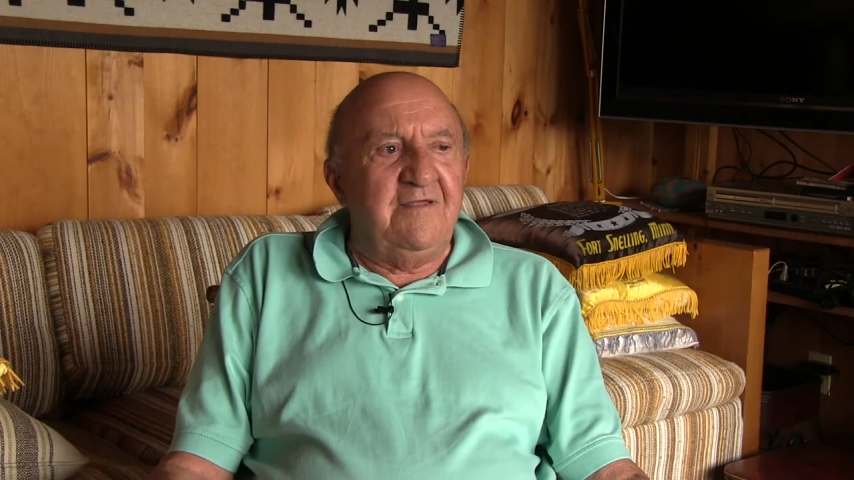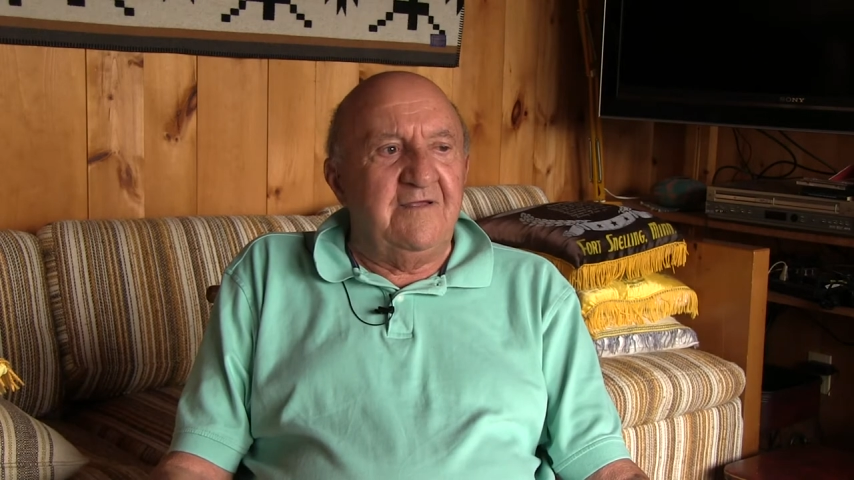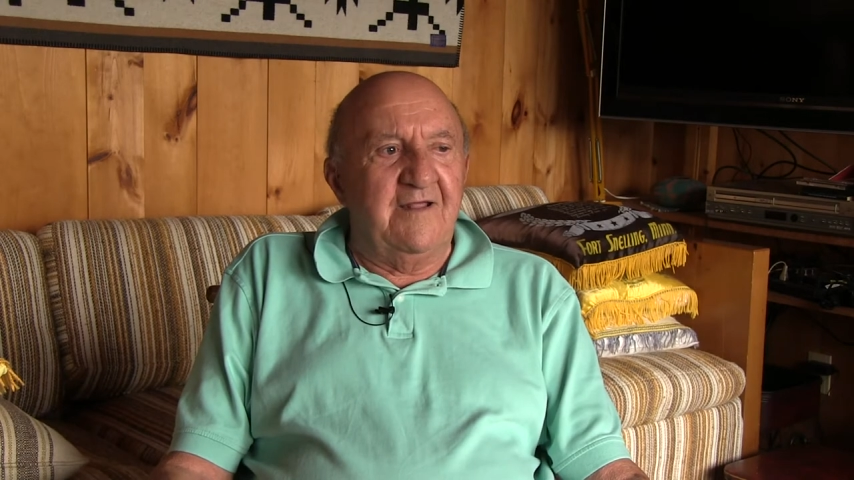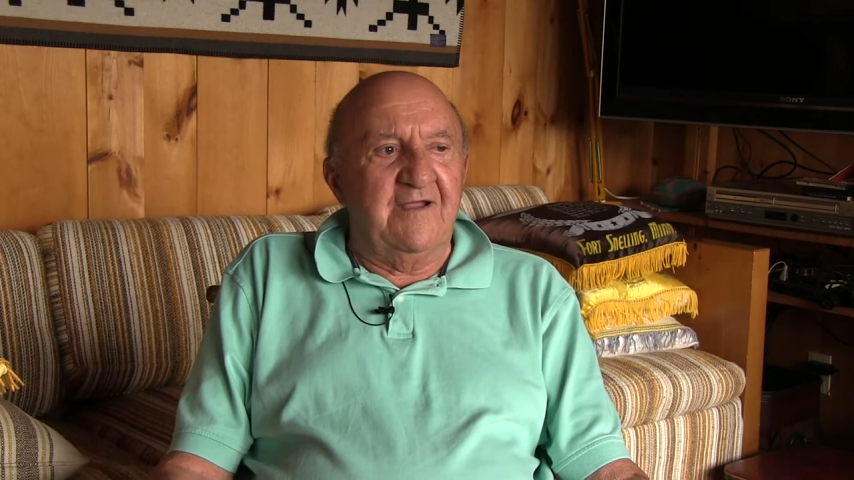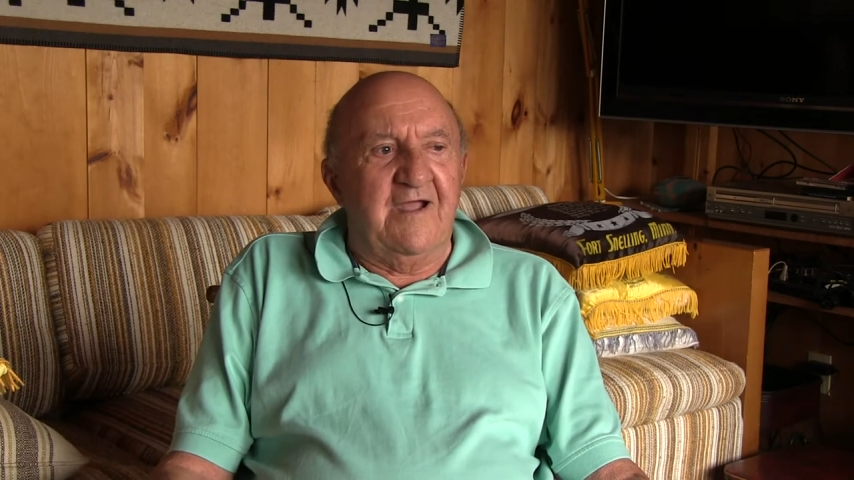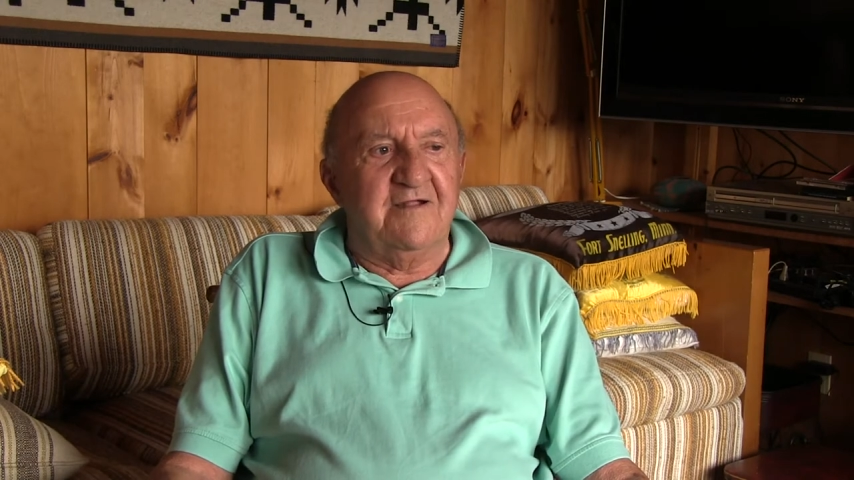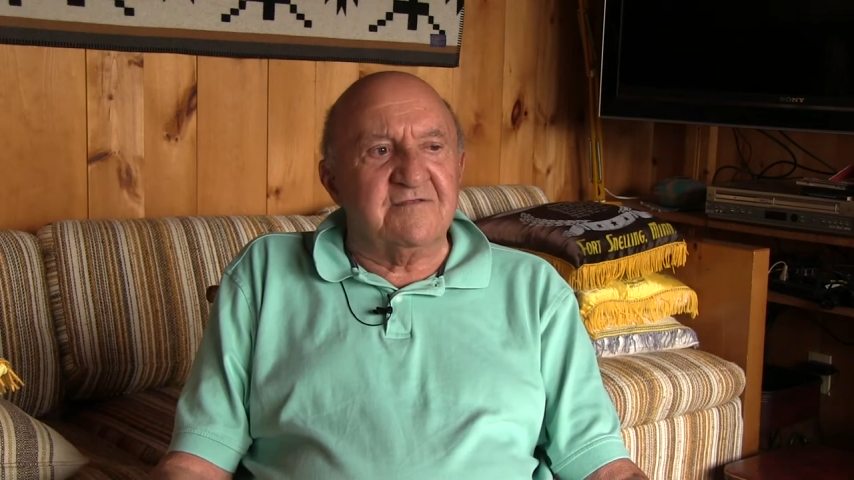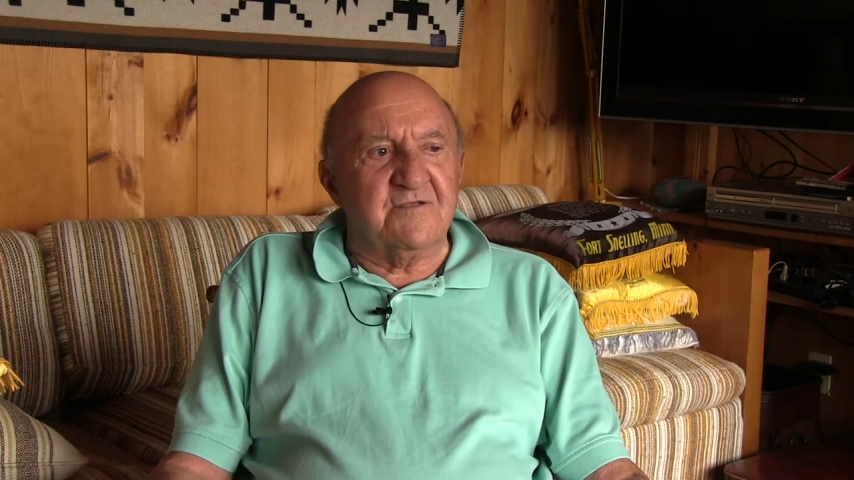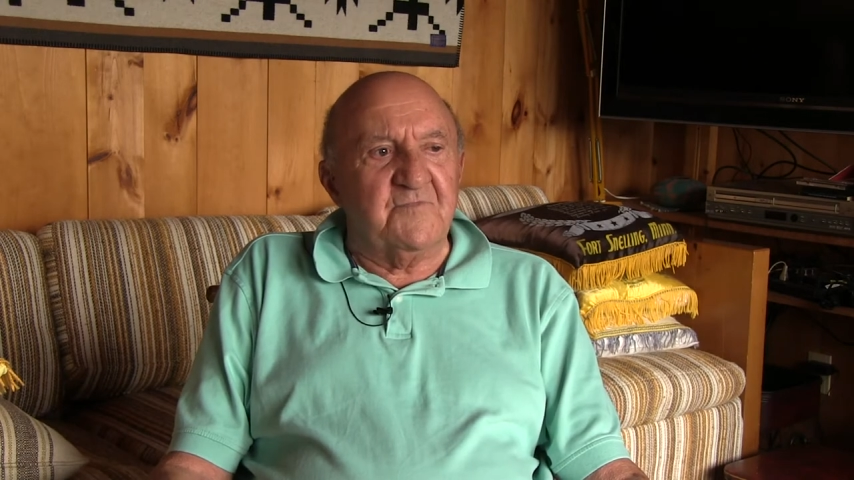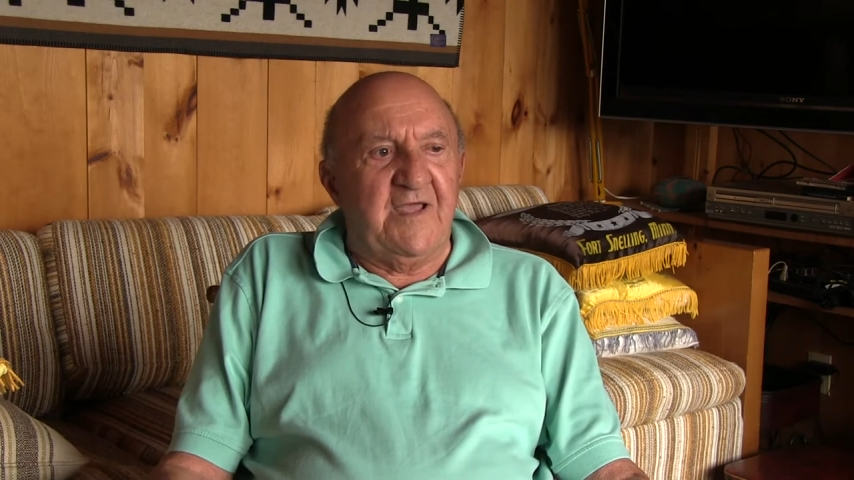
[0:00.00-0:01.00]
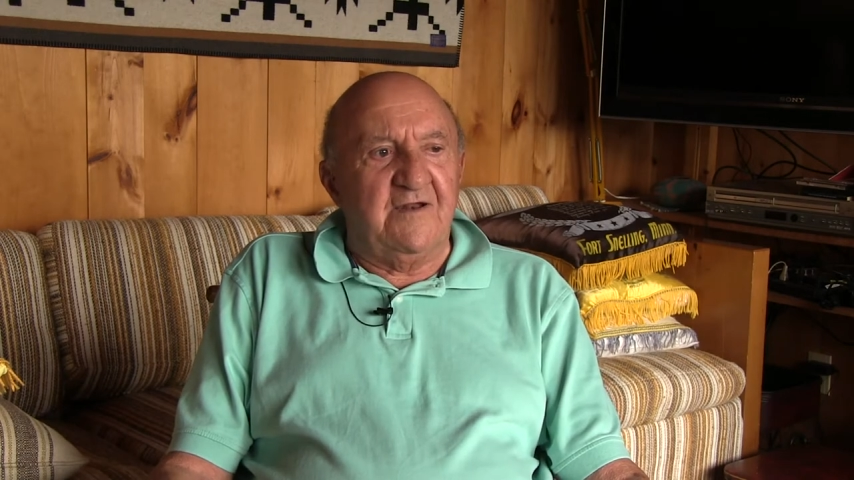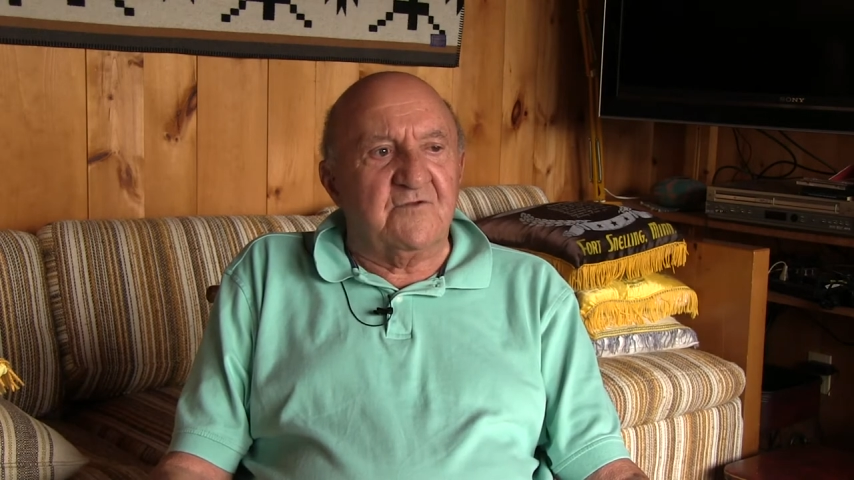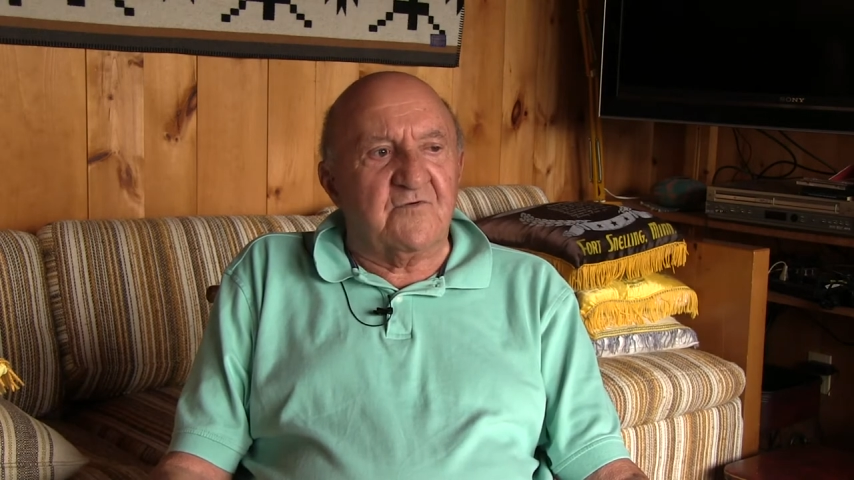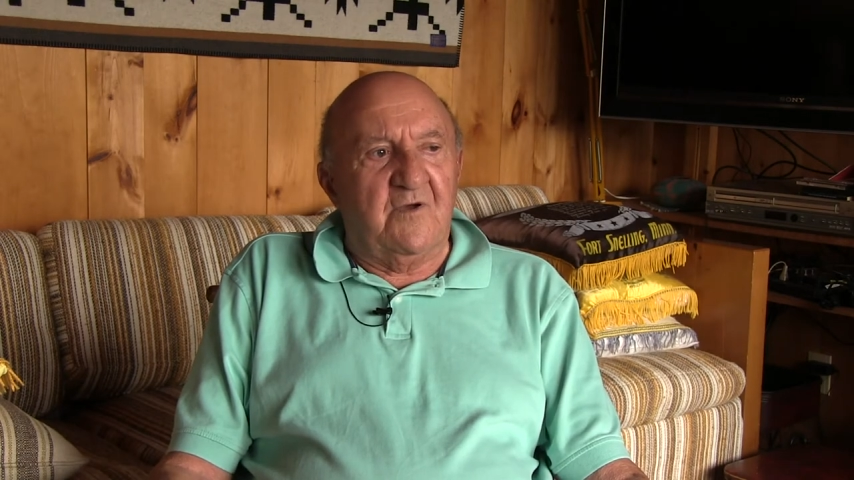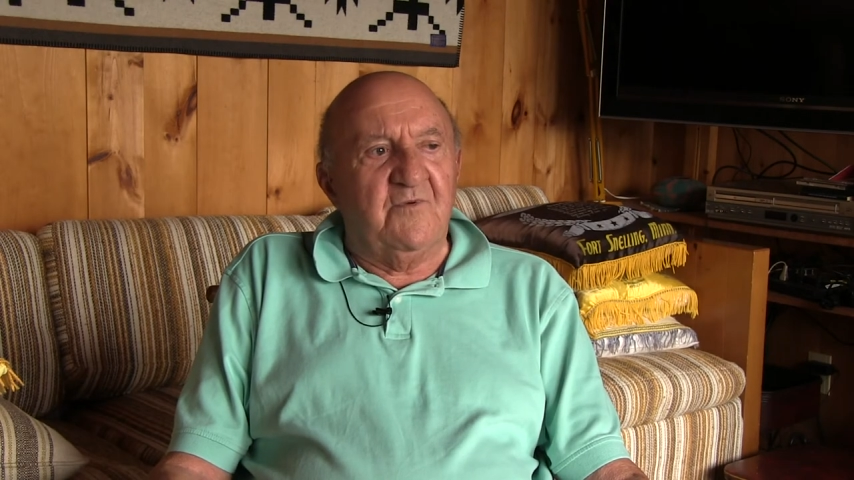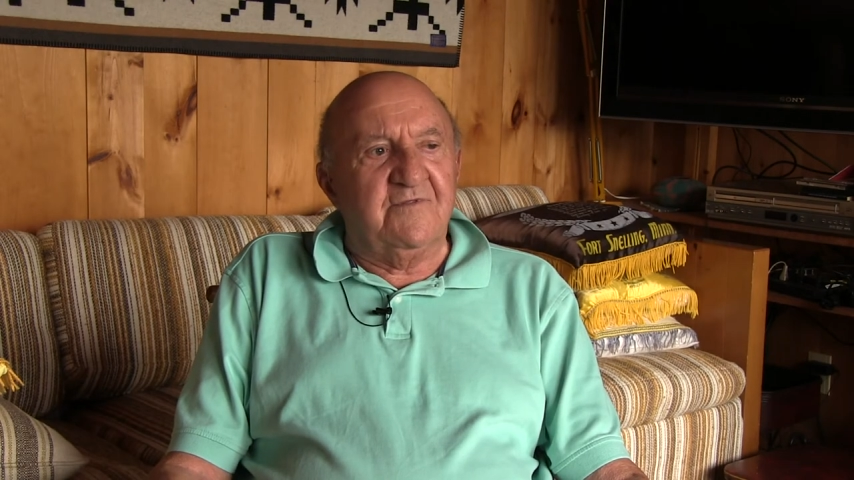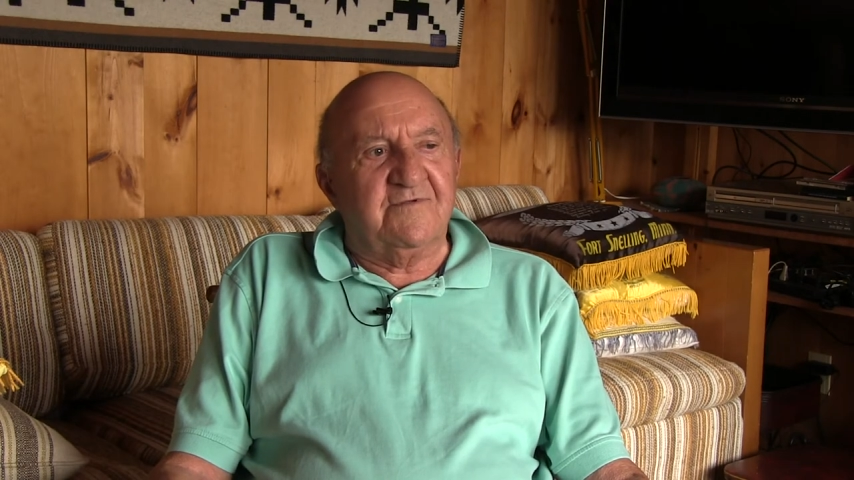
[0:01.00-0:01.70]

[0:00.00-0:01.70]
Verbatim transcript: And I got in some kind of trouble,